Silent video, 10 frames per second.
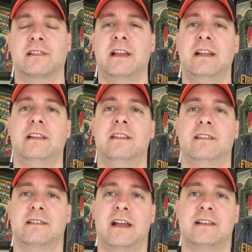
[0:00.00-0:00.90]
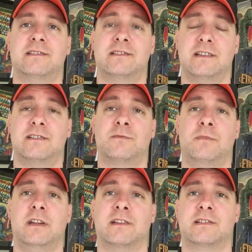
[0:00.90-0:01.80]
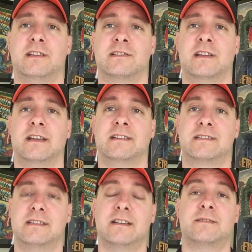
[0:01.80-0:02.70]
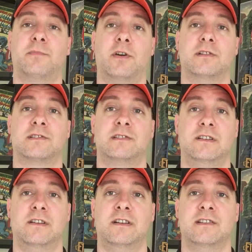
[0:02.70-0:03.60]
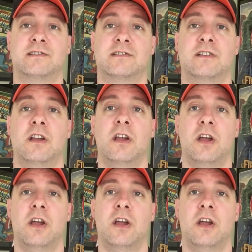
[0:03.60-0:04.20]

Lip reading: Lately, these last 6 weeks, he has done a 6-part series